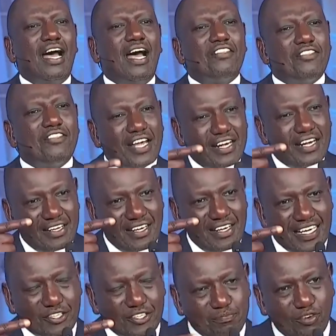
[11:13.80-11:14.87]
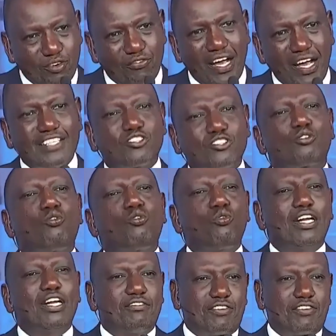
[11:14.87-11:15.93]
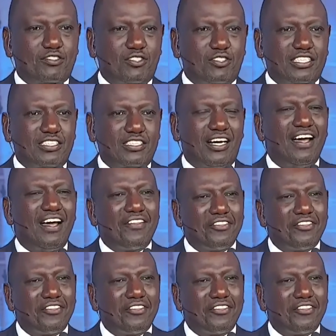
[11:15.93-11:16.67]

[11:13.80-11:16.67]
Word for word: And then let's provide school infrastructure.